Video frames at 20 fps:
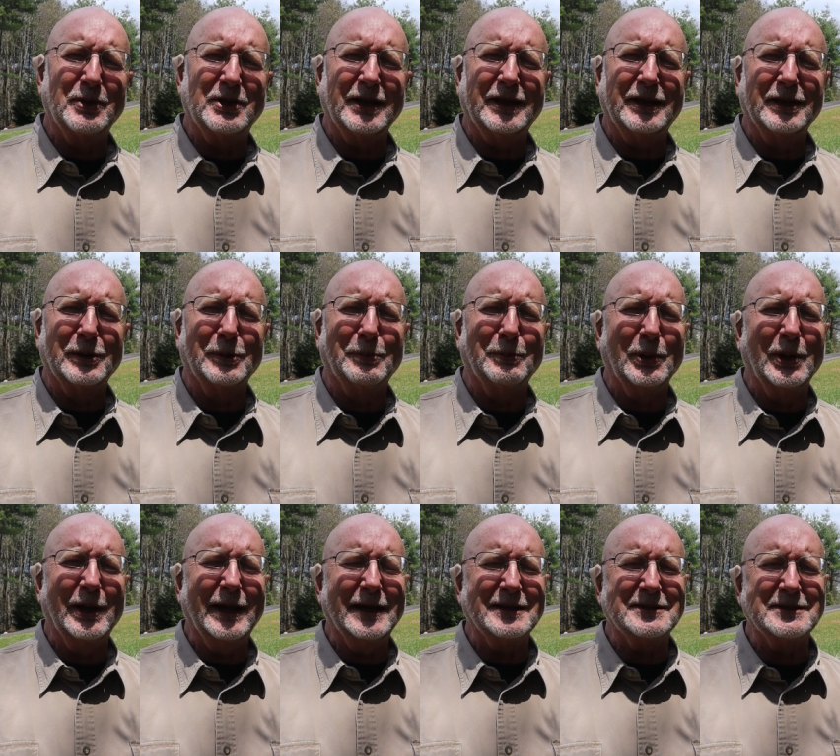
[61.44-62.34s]
particular
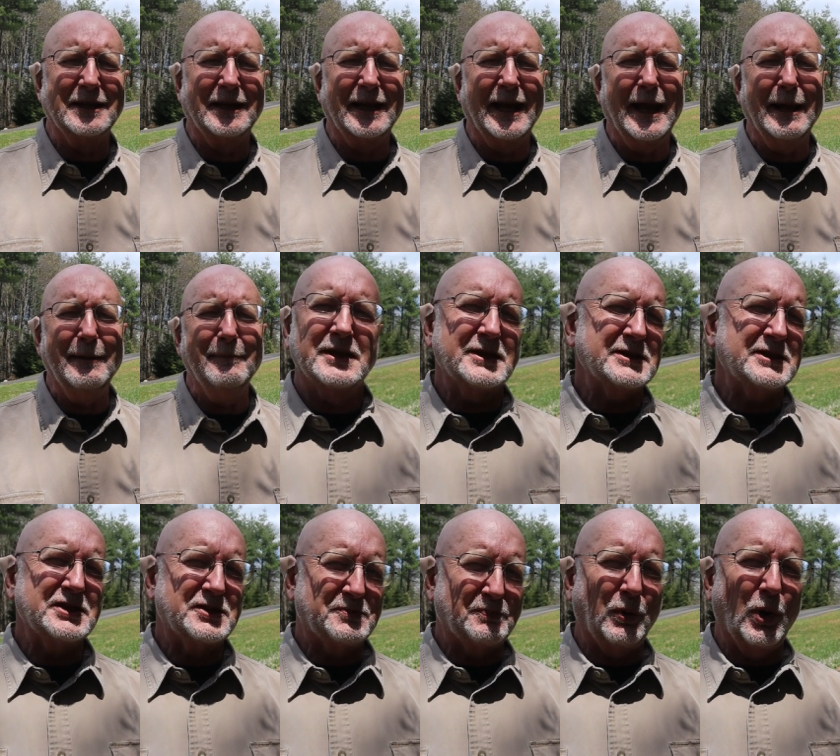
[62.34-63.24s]
plant today.
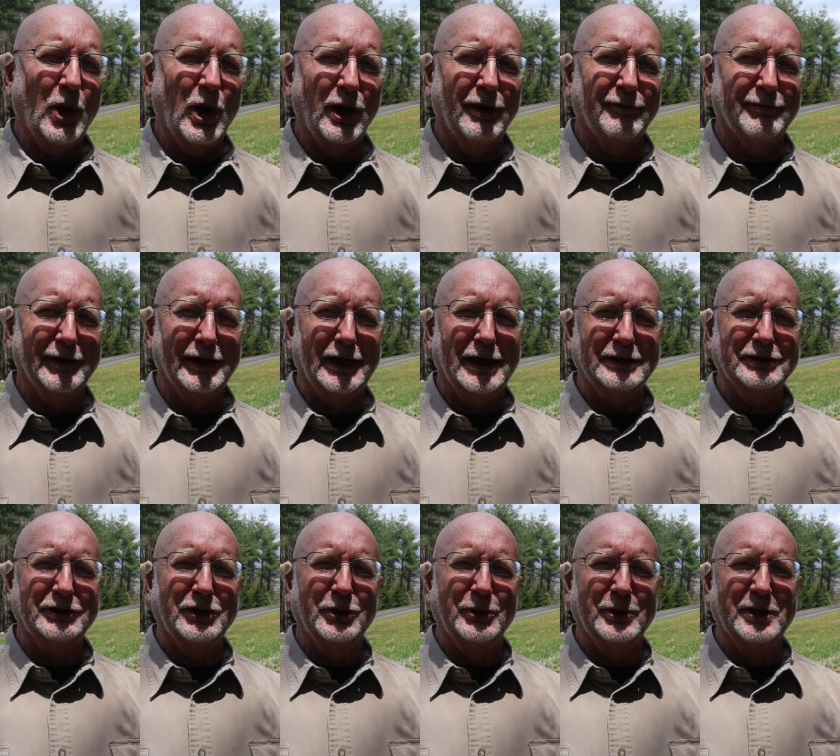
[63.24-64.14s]
This is part of an
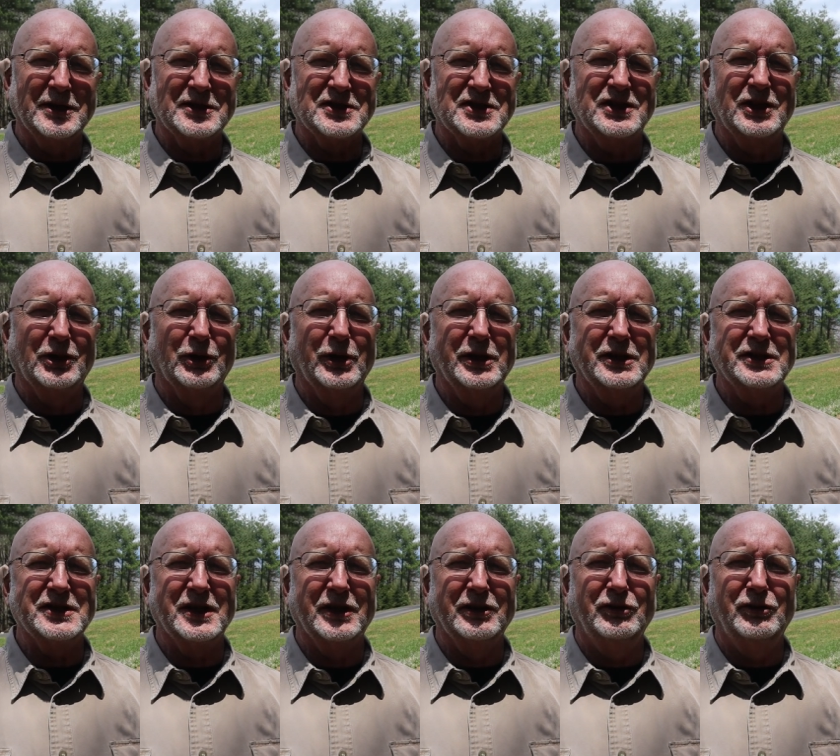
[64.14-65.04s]
ongoing
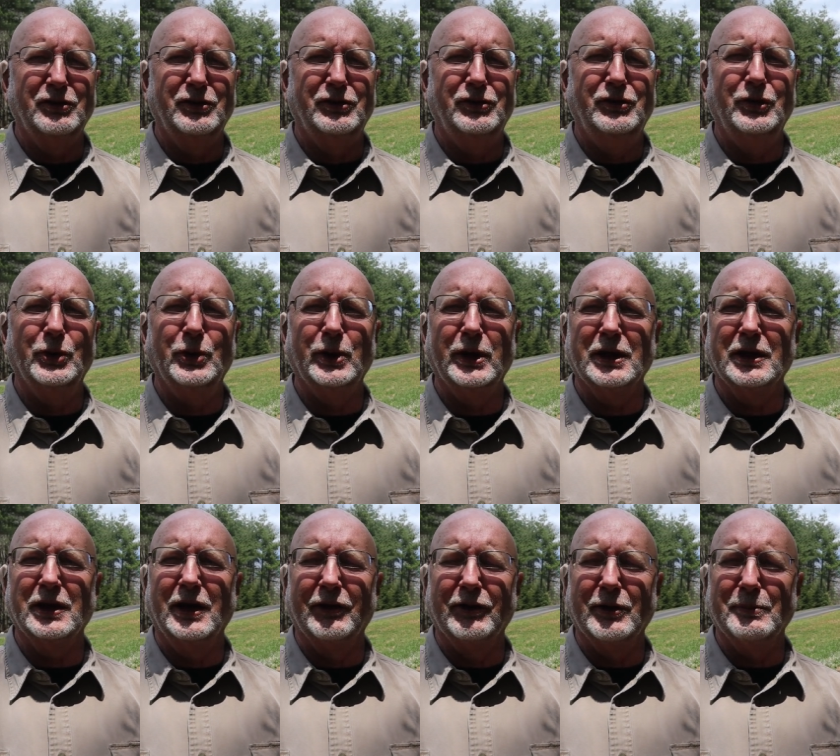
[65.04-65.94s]
series I'm
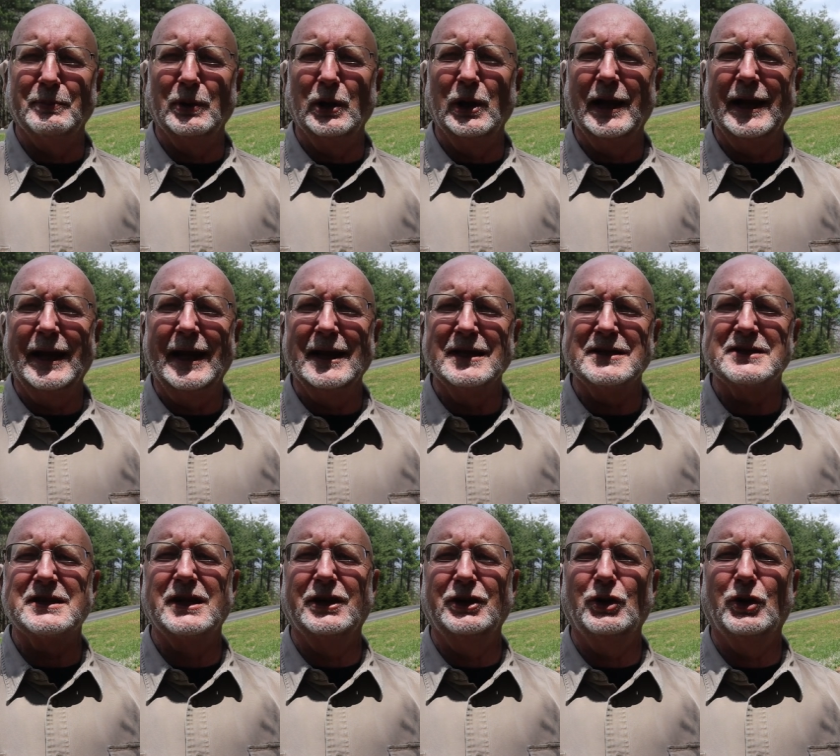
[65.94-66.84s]
doing on the
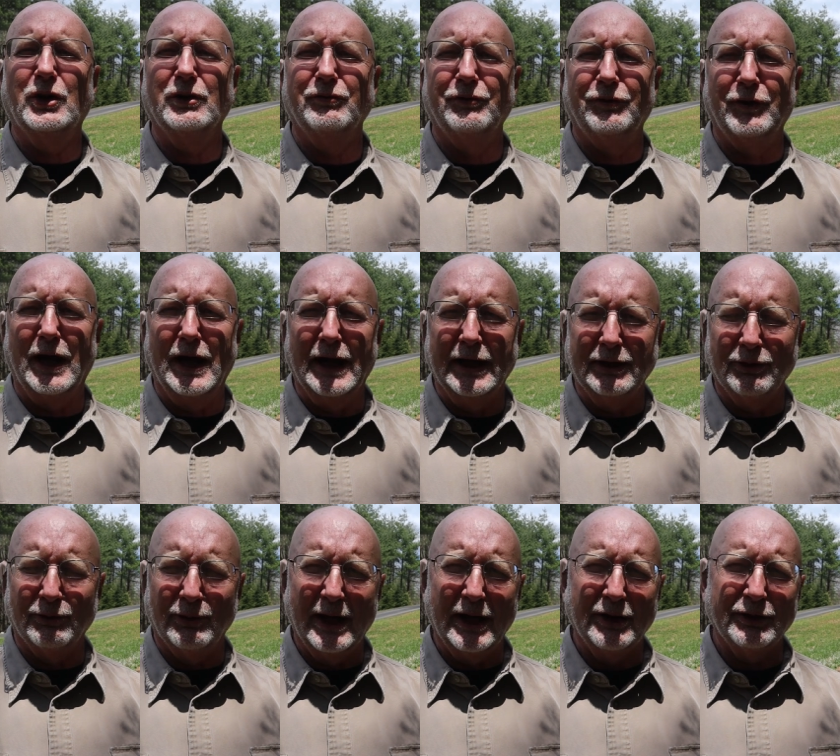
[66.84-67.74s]
plants that you can find
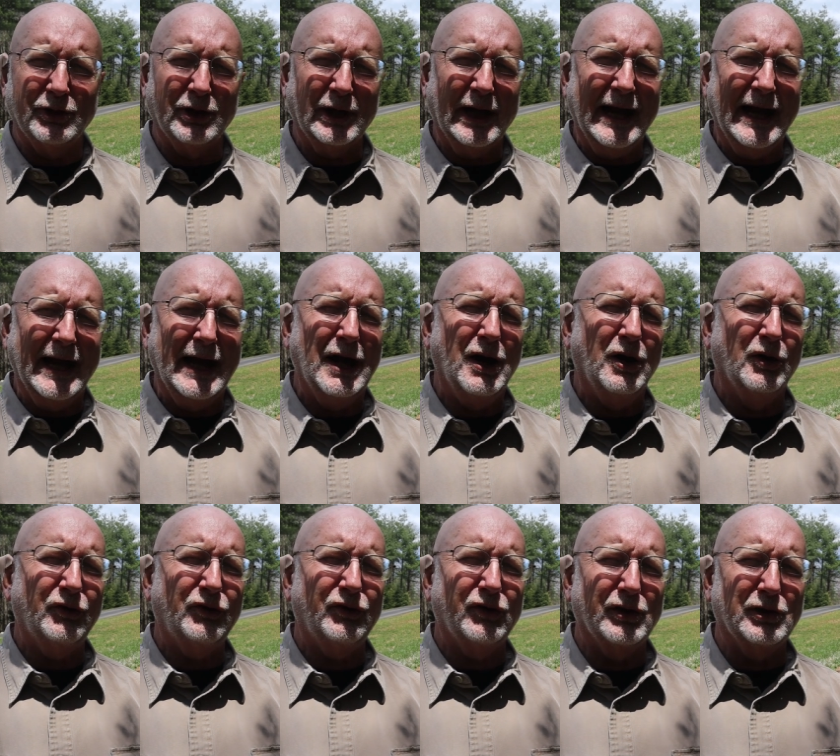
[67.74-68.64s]
around your
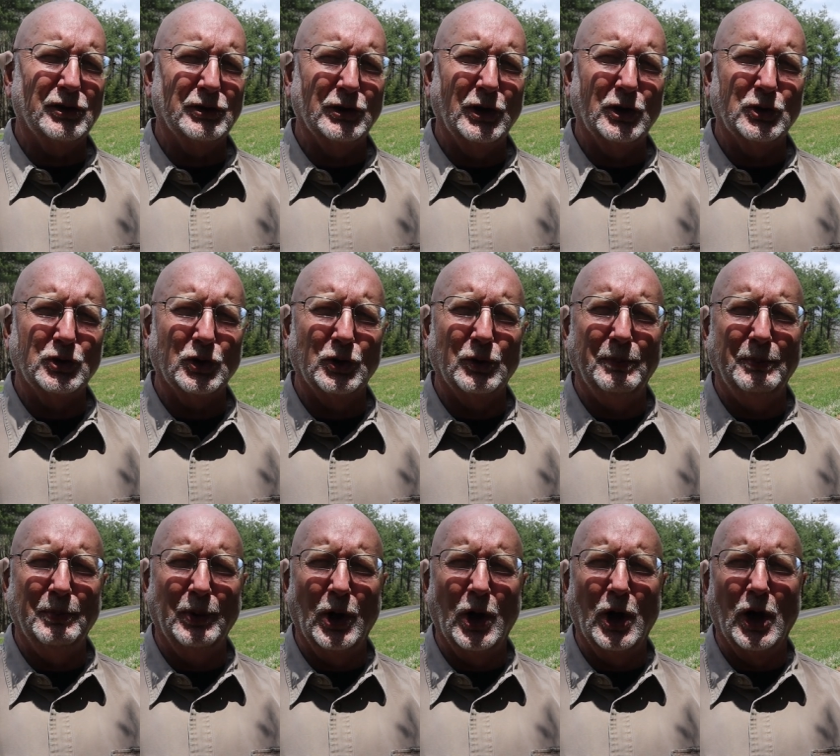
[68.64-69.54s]
house in a local
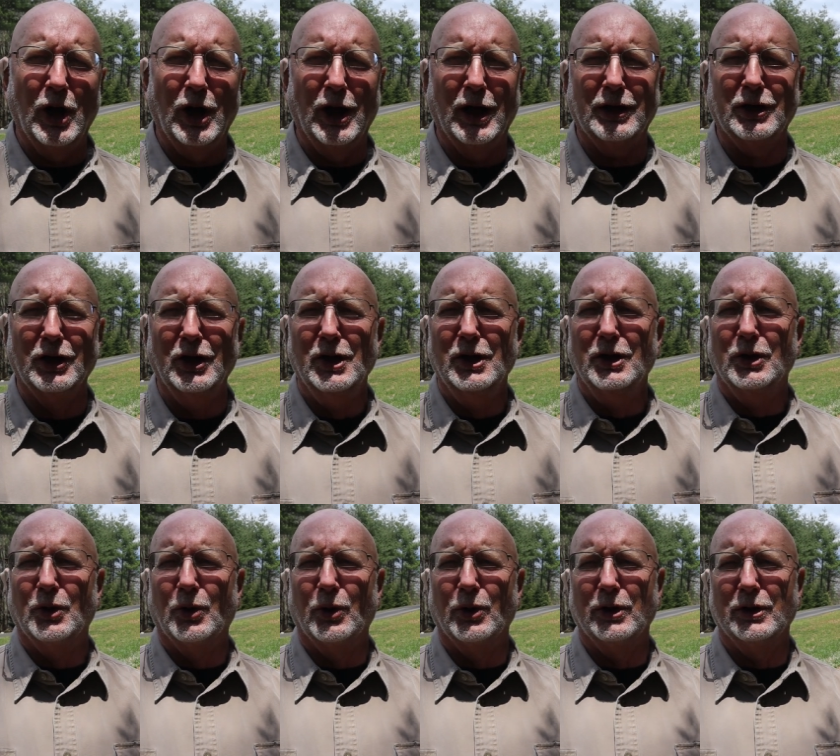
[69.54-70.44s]
park
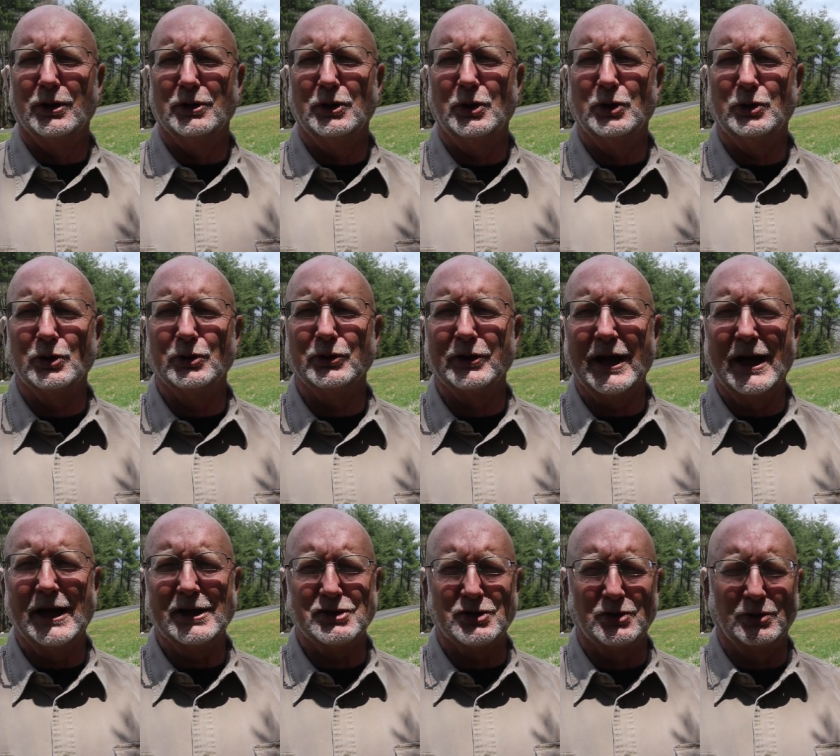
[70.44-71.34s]
or in a local
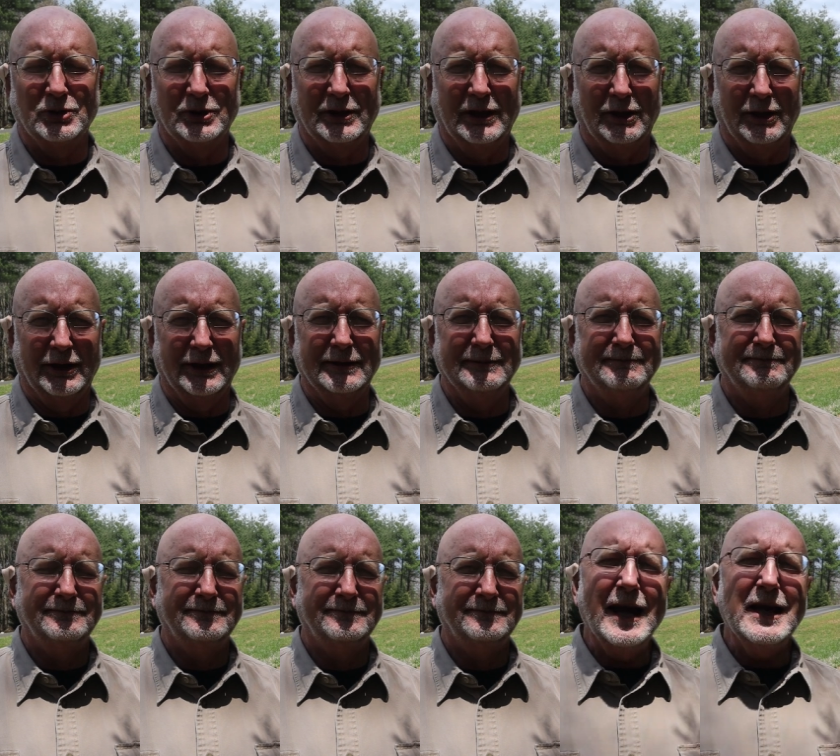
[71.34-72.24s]
natural area
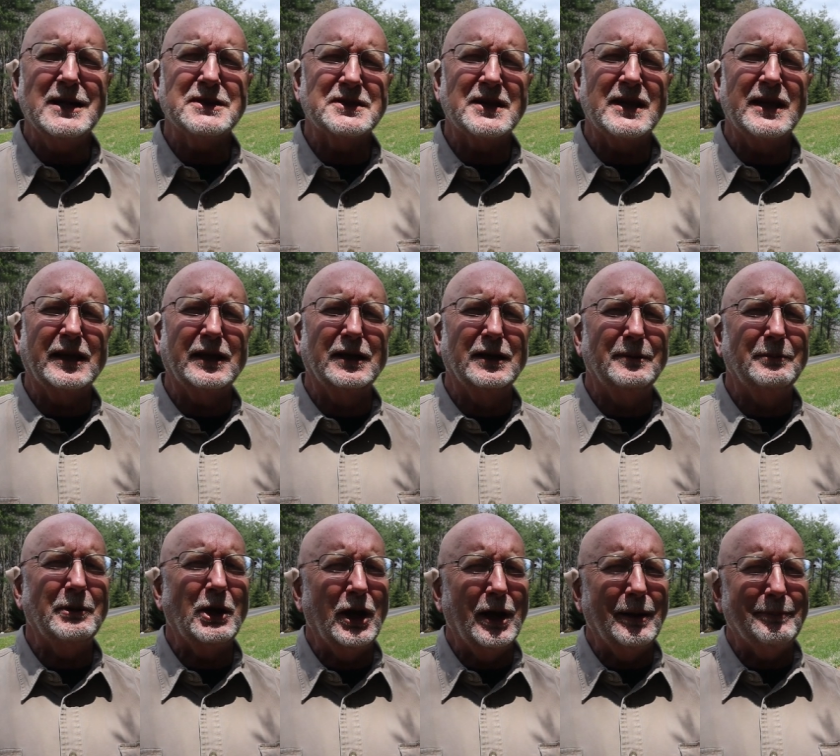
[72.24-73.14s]
as they
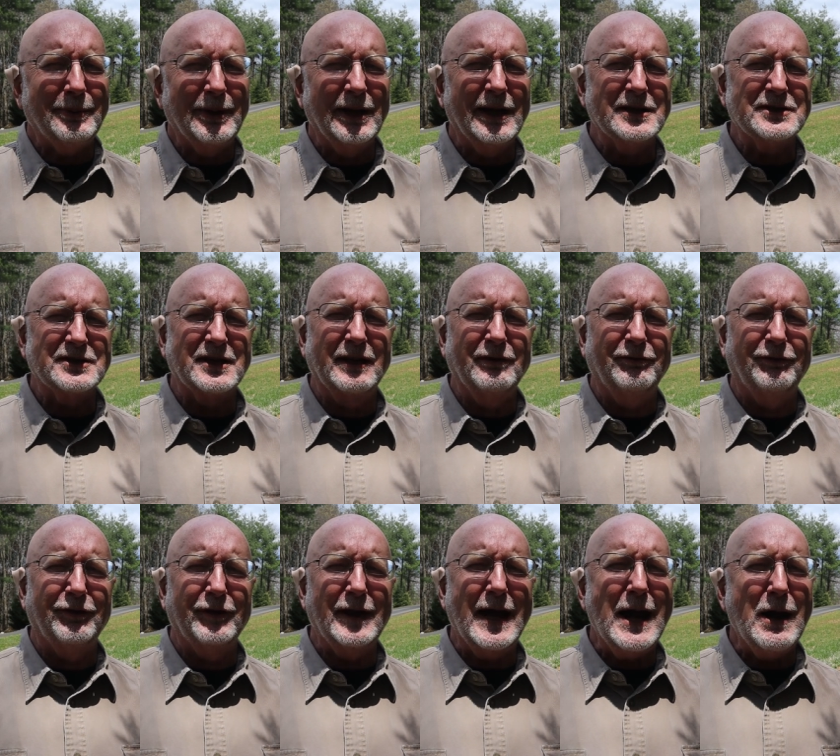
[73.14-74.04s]
come up and as they
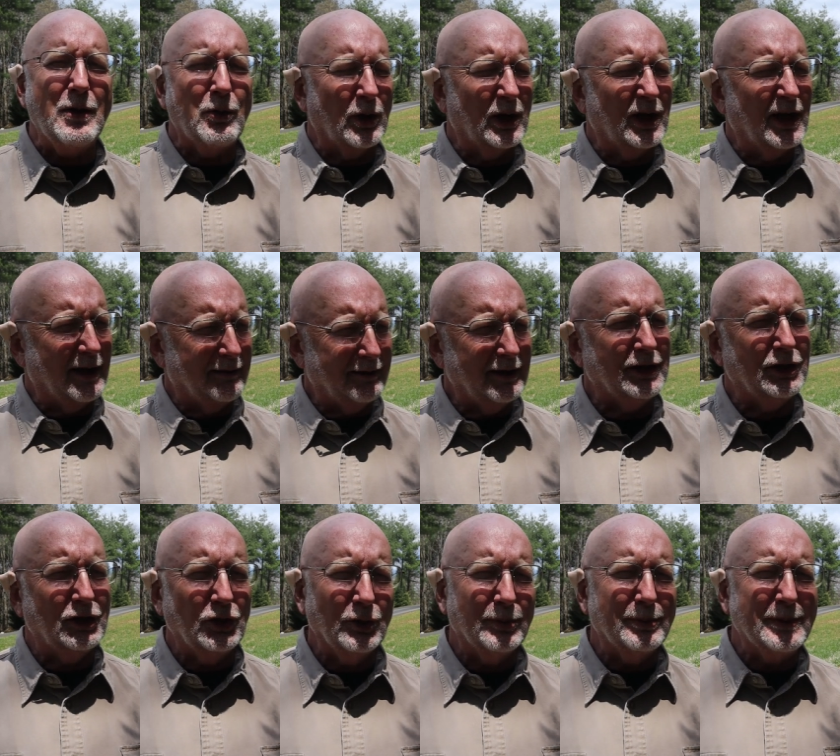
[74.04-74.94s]
flower, I
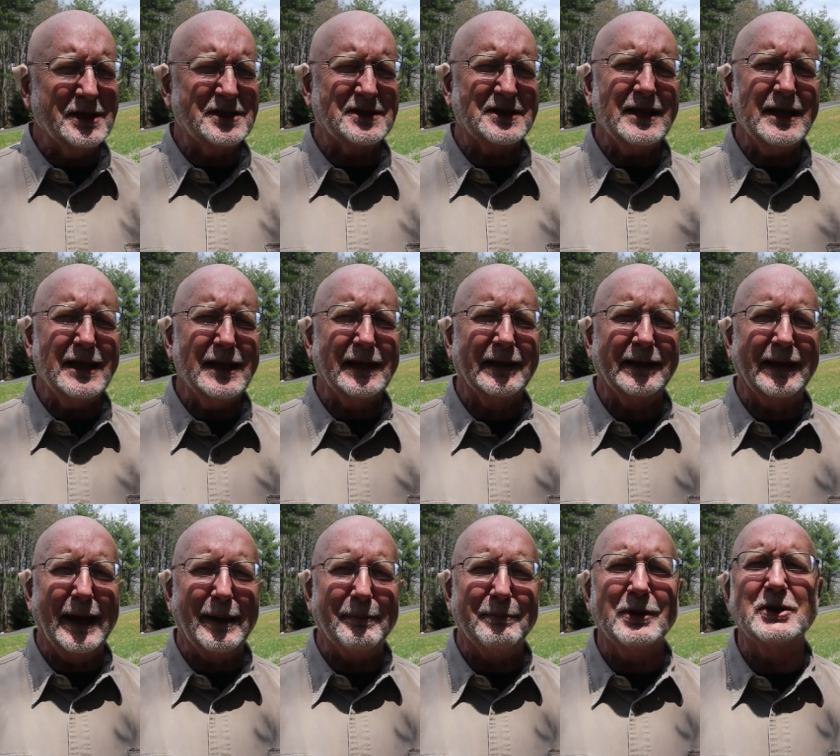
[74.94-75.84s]
think you'll be seeing
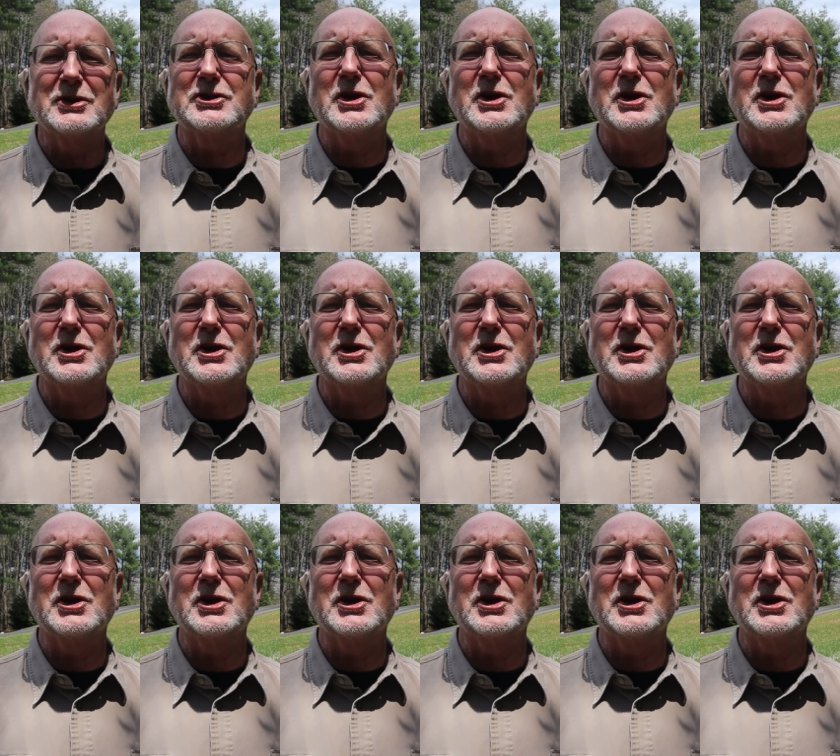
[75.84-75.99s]
them.